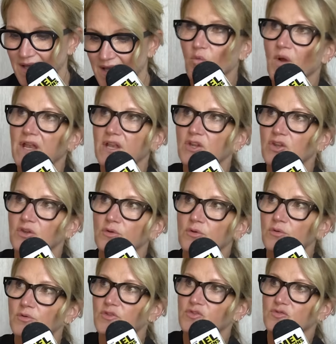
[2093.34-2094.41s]
When
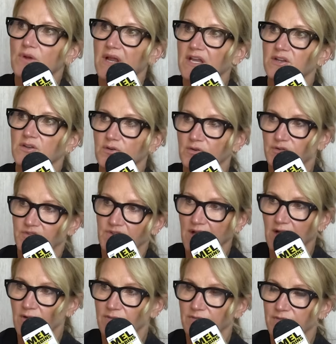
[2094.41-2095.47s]
you train
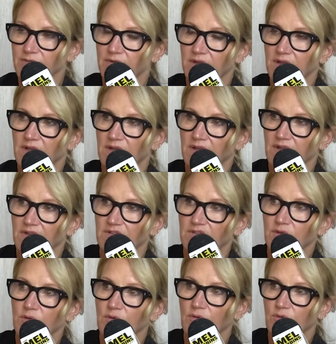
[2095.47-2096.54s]
yourself
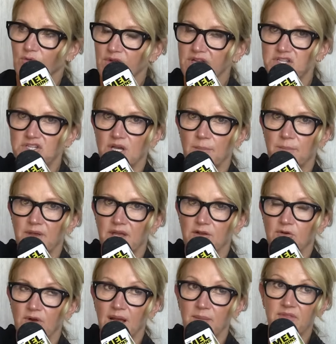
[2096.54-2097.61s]
to reach up
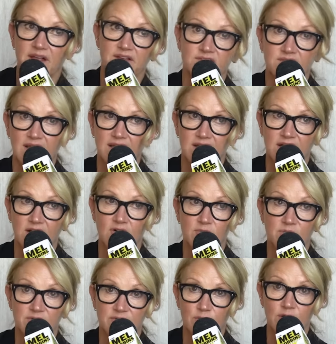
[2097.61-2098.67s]
and grab that second
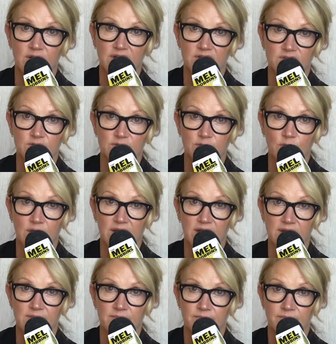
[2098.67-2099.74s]
arrow before it hits your
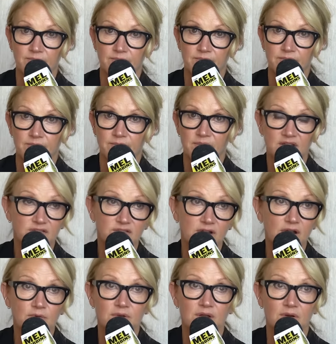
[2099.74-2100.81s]
forehead, because you
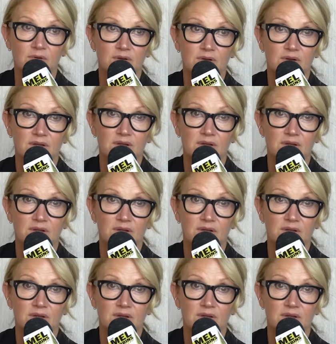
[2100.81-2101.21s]
don't know.